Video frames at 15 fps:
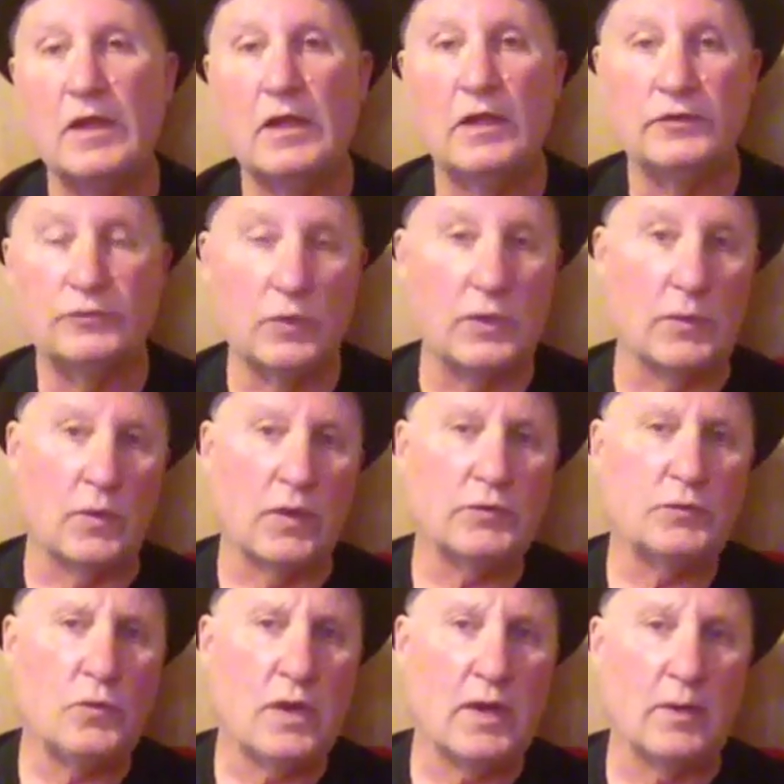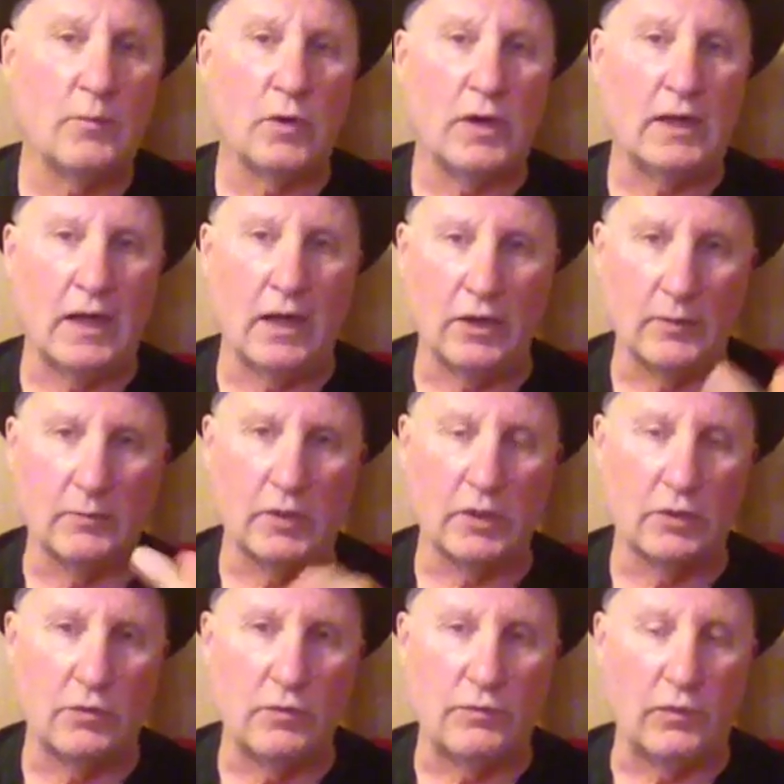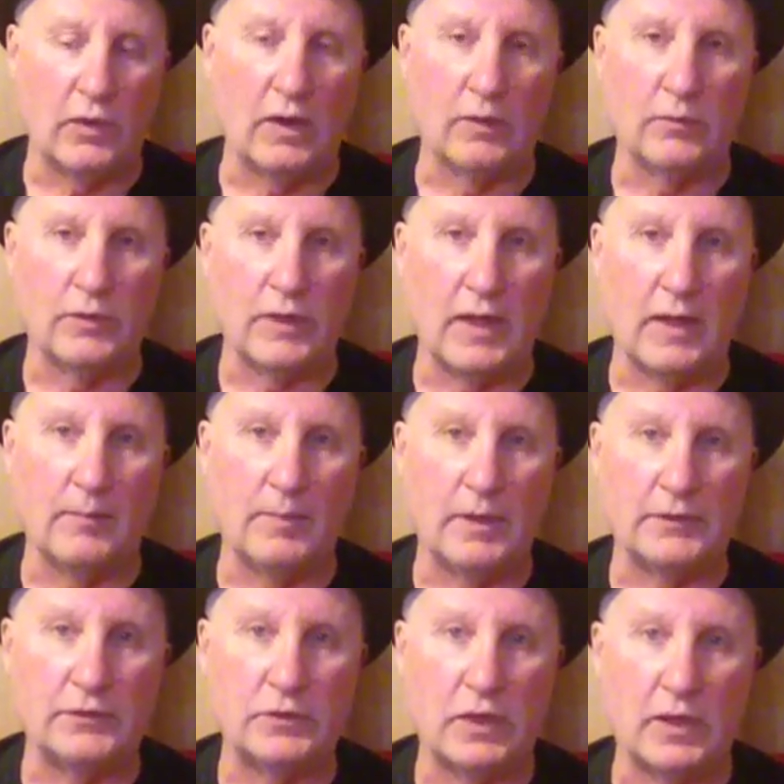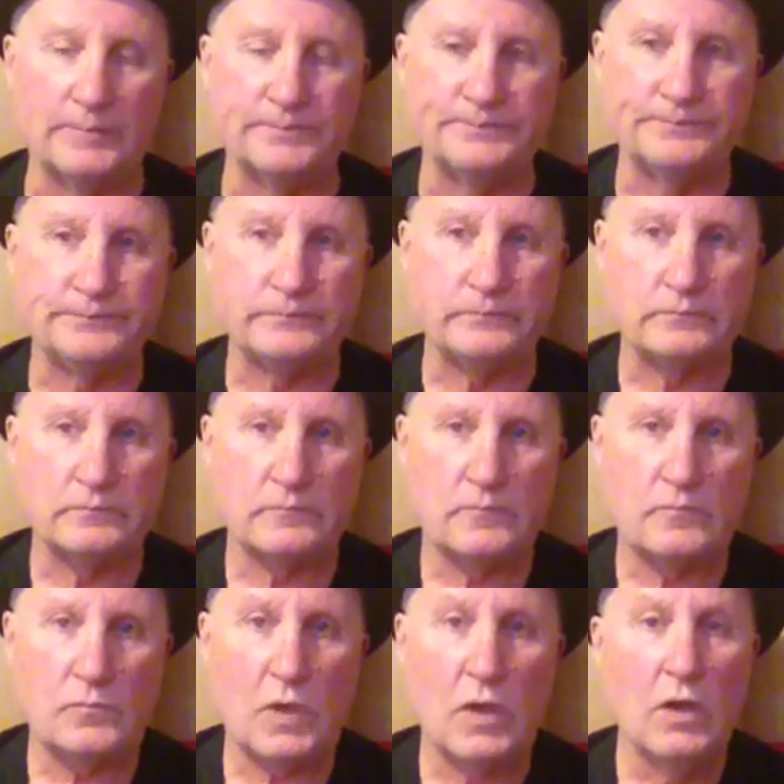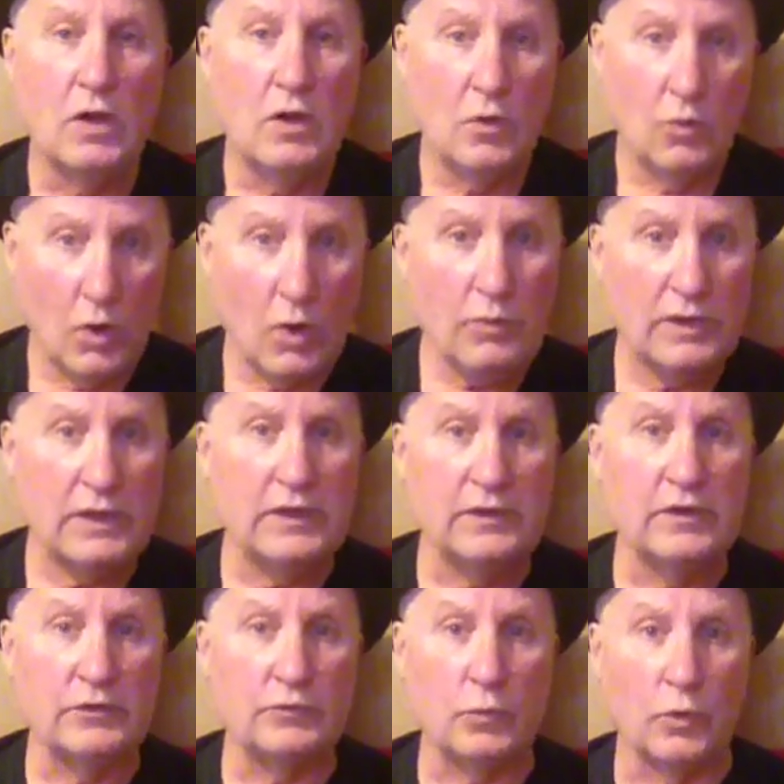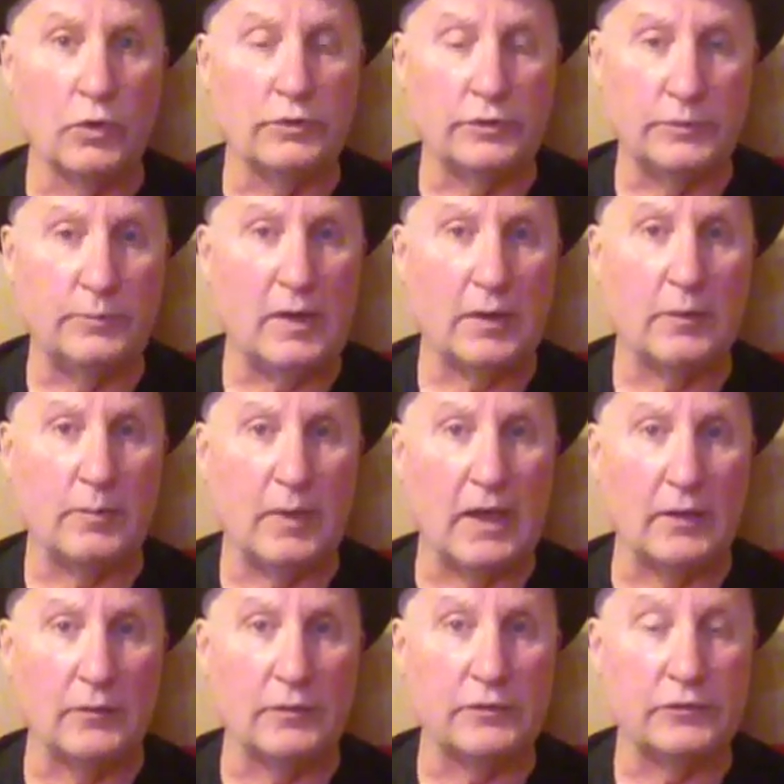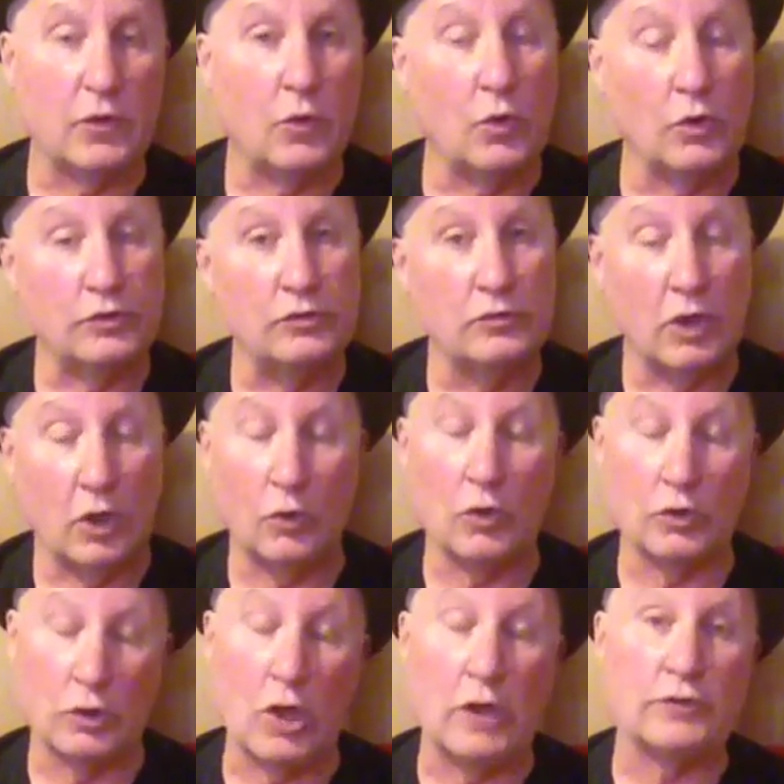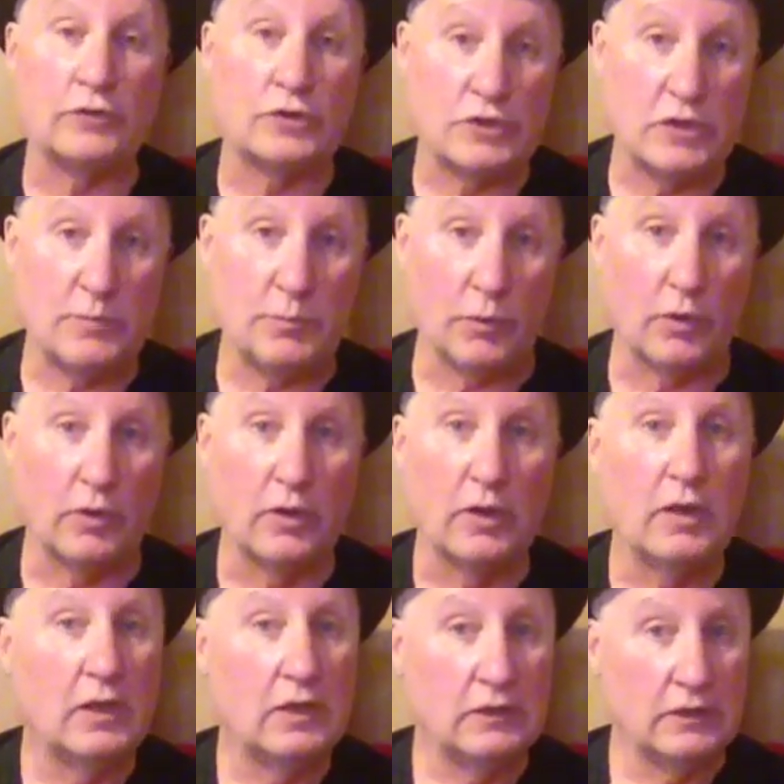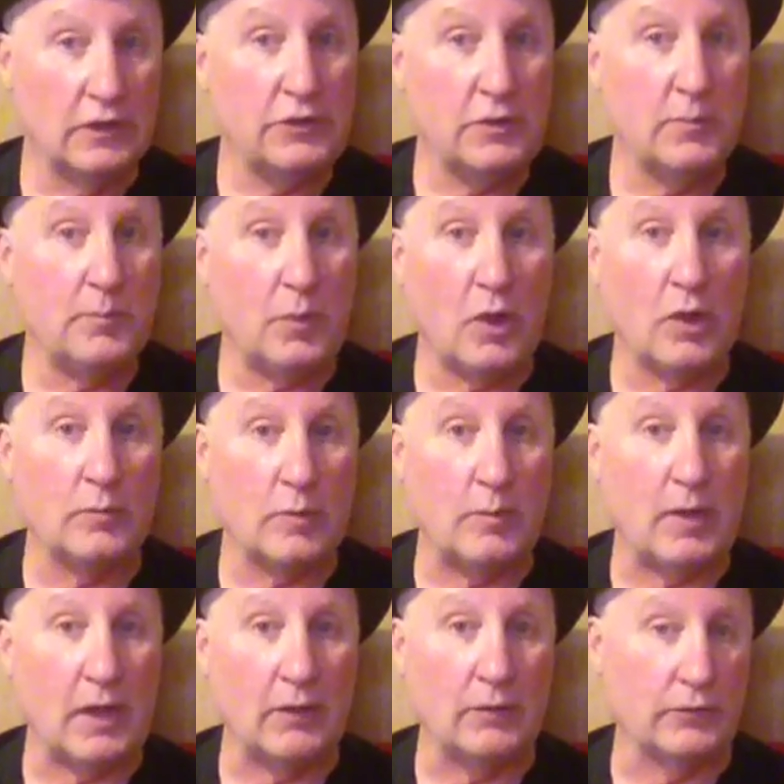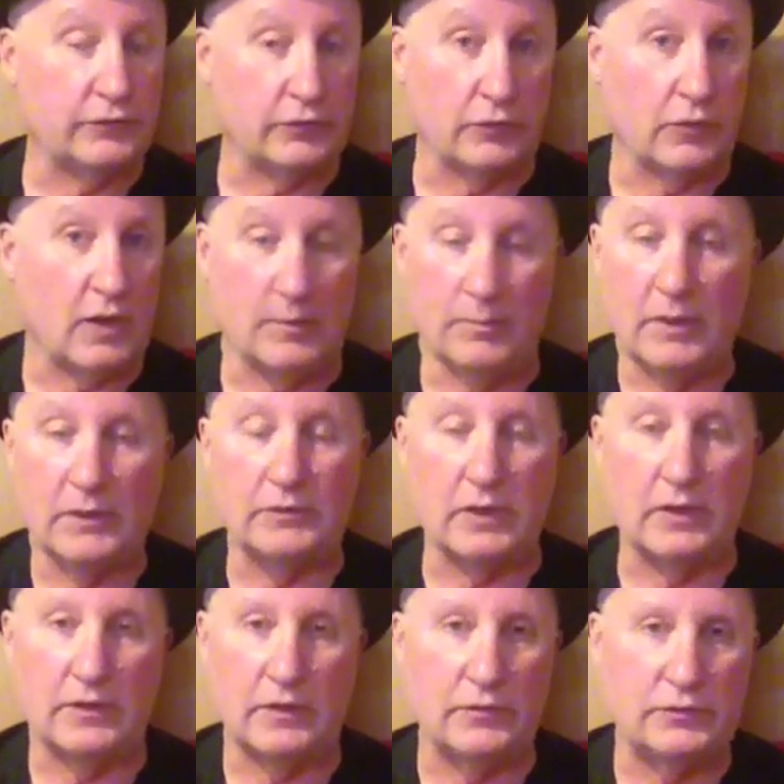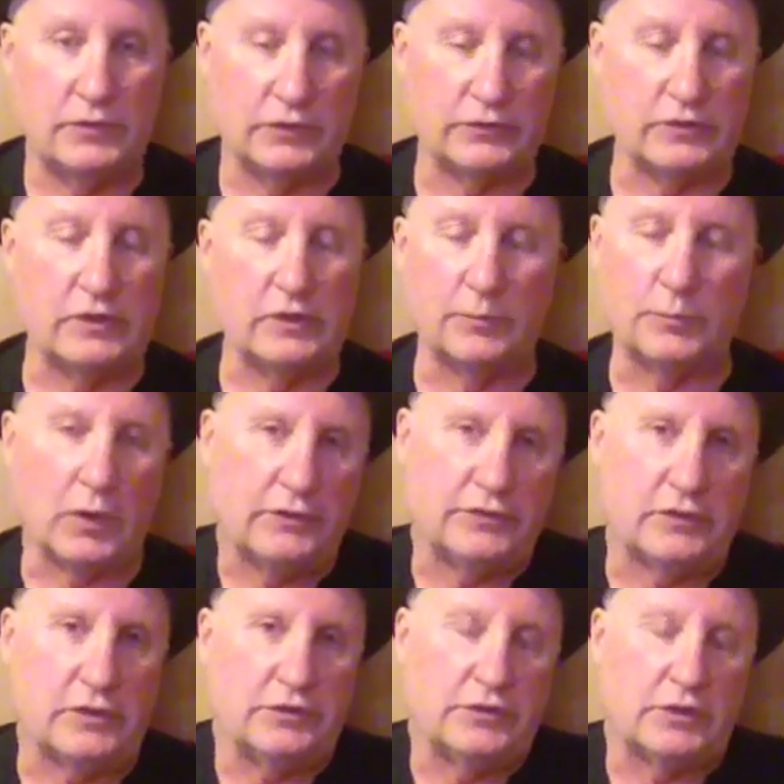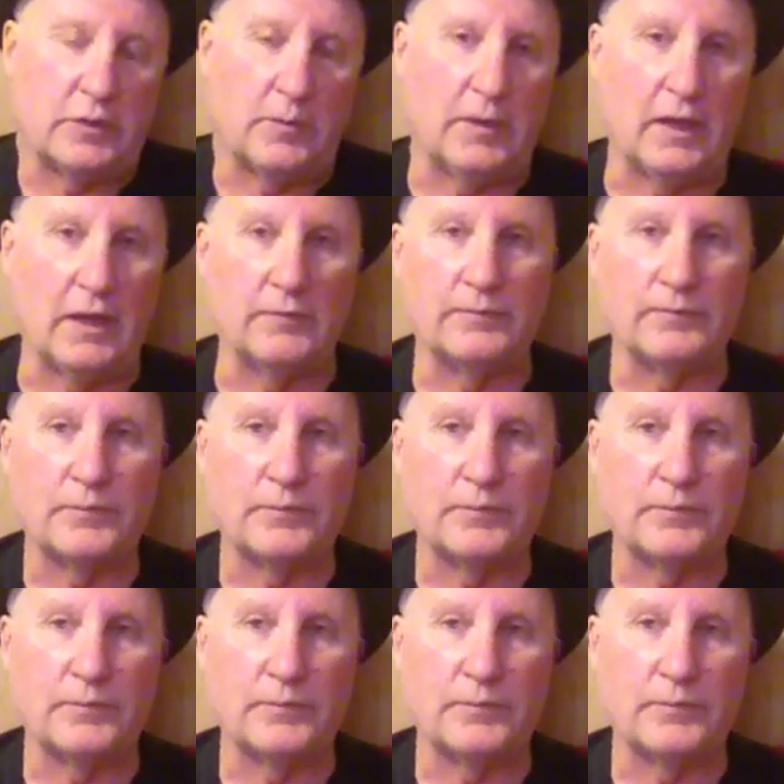So anyway, that's where I am right now, and I'm going to goof around with that. But what we need in this world is better batteries, or a lot cheaper. Lithium polymer batteries are great, but the price needs to come down.